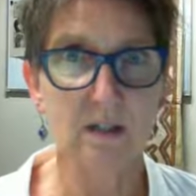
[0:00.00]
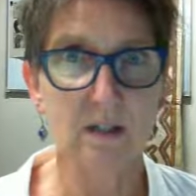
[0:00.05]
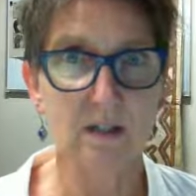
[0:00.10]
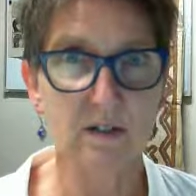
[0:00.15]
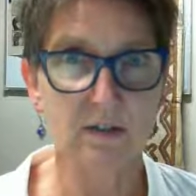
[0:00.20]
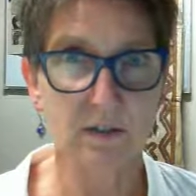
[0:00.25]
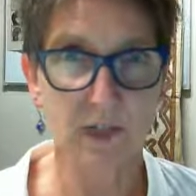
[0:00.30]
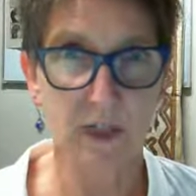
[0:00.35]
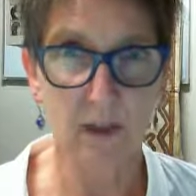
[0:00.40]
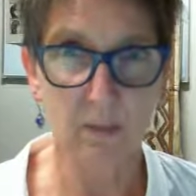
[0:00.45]

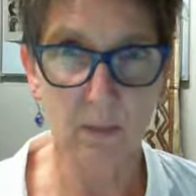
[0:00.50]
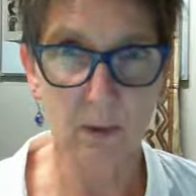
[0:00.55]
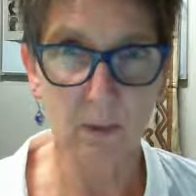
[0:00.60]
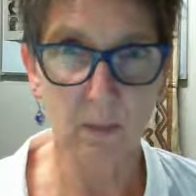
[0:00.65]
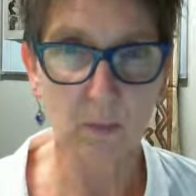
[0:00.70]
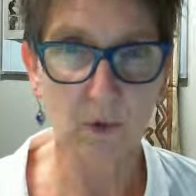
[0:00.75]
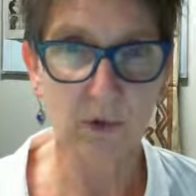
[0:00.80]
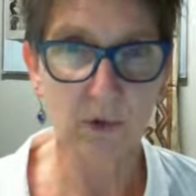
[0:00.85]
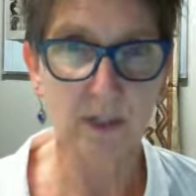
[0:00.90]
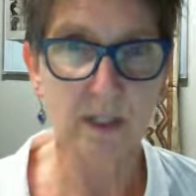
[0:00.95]

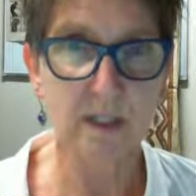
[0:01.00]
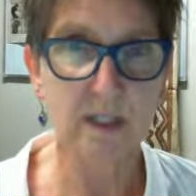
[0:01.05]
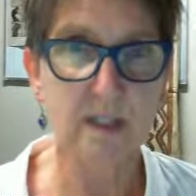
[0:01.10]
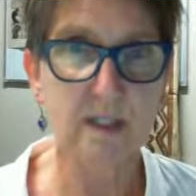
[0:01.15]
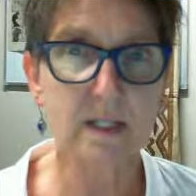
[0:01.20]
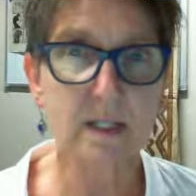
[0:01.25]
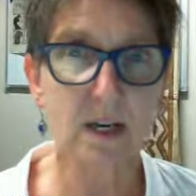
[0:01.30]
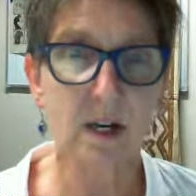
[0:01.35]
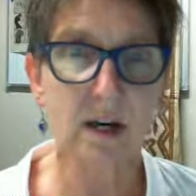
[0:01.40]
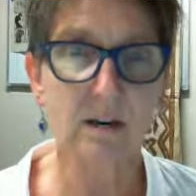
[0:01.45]
development
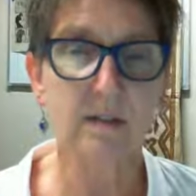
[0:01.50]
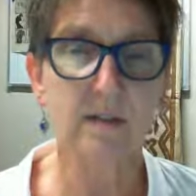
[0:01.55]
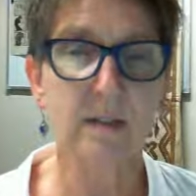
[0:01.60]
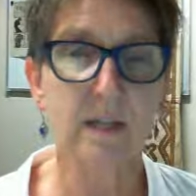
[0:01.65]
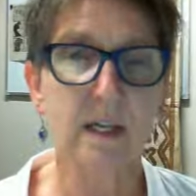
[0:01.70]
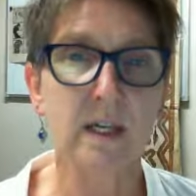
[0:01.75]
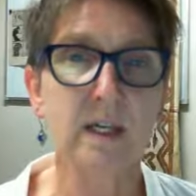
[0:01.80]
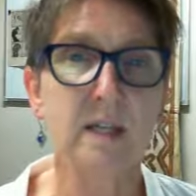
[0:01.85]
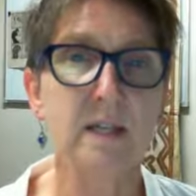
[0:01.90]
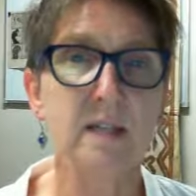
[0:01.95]
workers, I
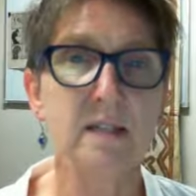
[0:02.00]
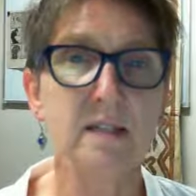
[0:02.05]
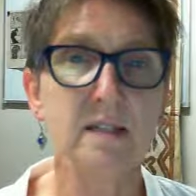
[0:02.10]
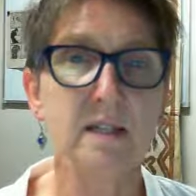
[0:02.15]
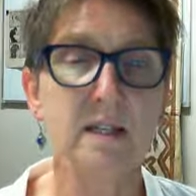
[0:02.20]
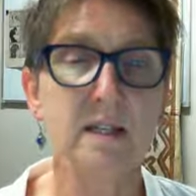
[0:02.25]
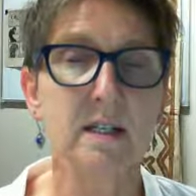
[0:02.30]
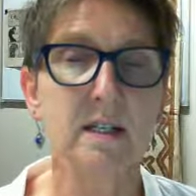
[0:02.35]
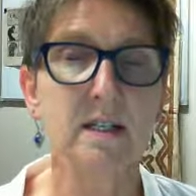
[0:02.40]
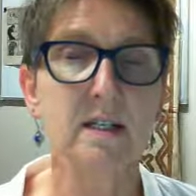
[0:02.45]
think, is
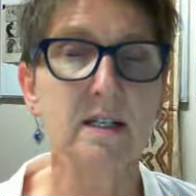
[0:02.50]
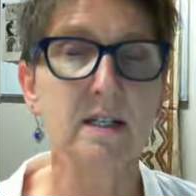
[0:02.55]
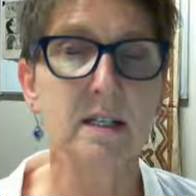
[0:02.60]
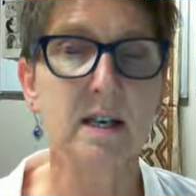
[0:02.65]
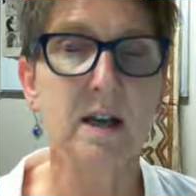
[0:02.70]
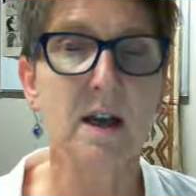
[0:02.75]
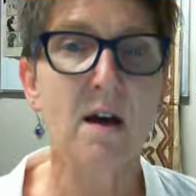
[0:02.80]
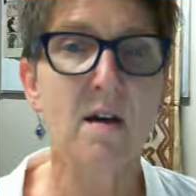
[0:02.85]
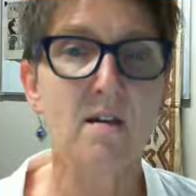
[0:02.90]
that it's